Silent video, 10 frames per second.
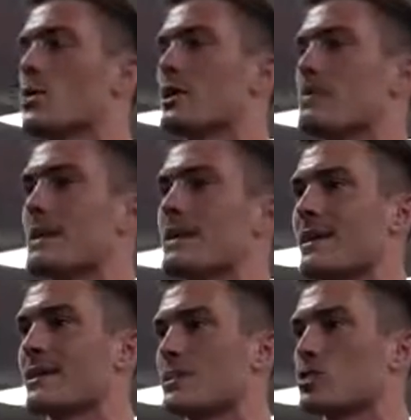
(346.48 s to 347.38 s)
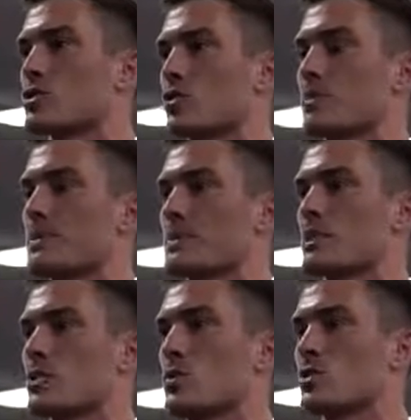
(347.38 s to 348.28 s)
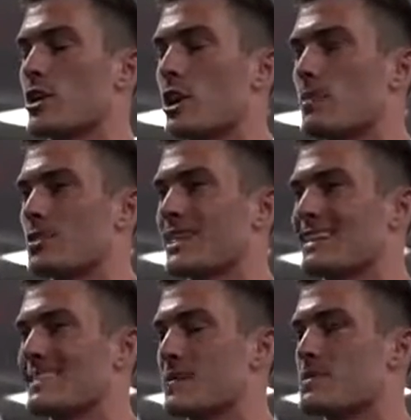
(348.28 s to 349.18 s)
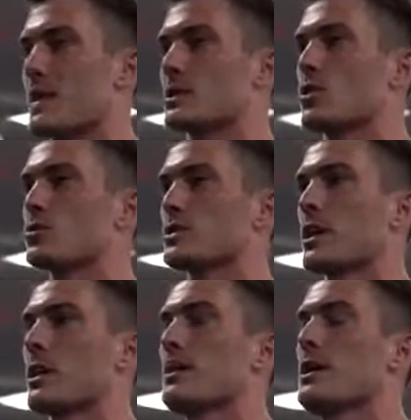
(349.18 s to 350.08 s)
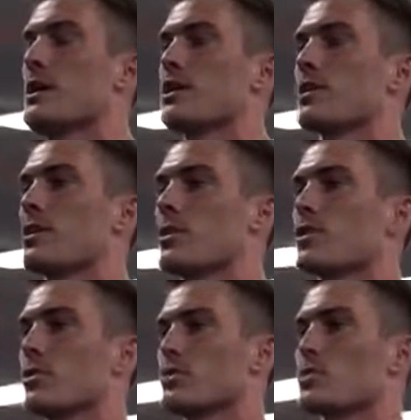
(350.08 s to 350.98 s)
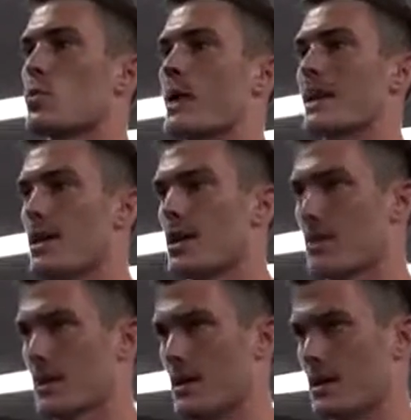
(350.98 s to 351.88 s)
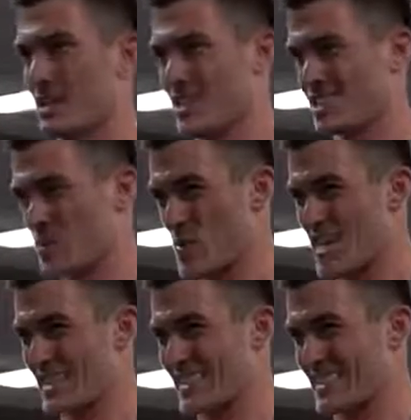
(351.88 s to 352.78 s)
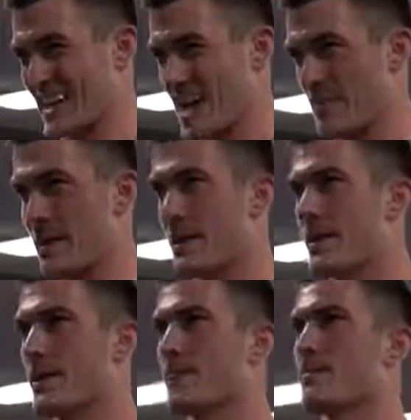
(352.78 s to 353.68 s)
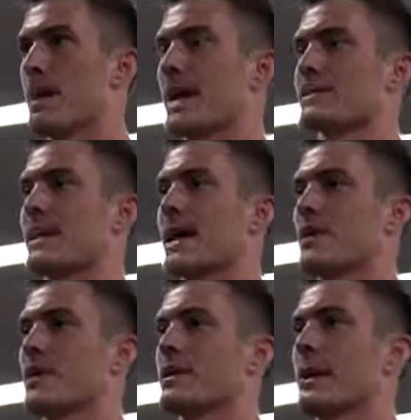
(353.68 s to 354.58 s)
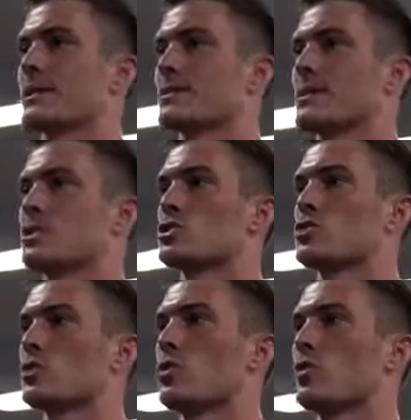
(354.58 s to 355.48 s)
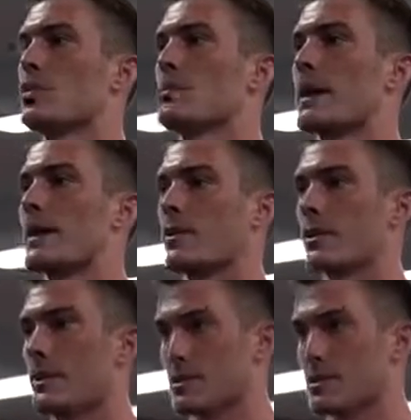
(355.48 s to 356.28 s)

You want to be in a nice controlled position. You want your elbows in that same spot the whole time. You're going to curl this weight up, squeeze at the top, back down, nice controlled manner.